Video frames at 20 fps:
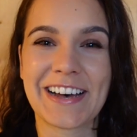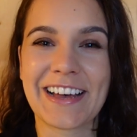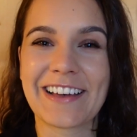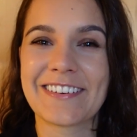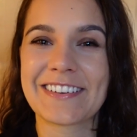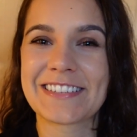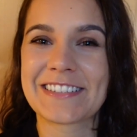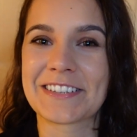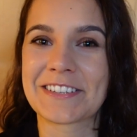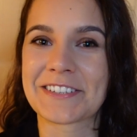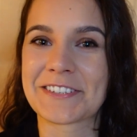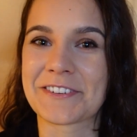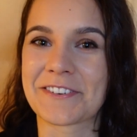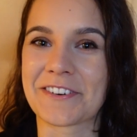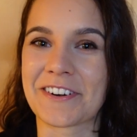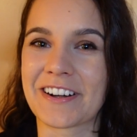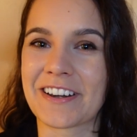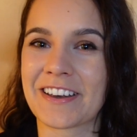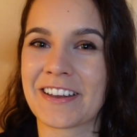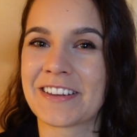I was not
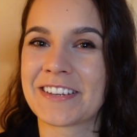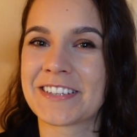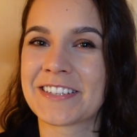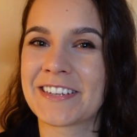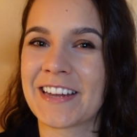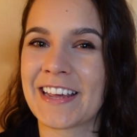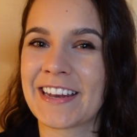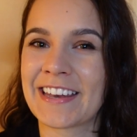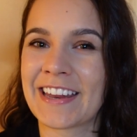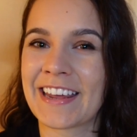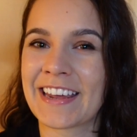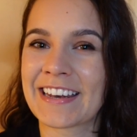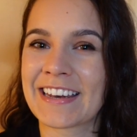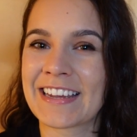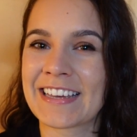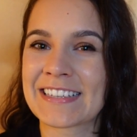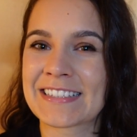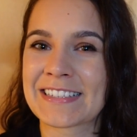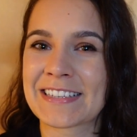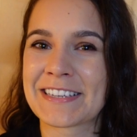sure, should I take
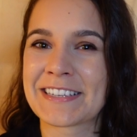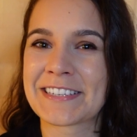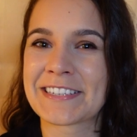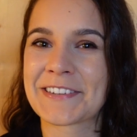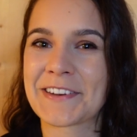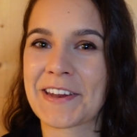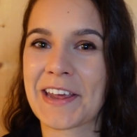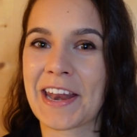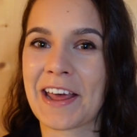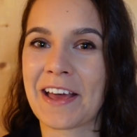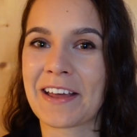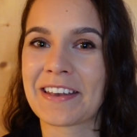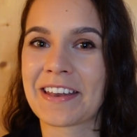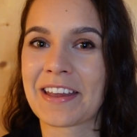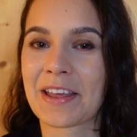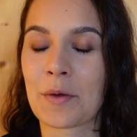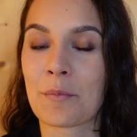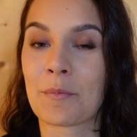these, should I not?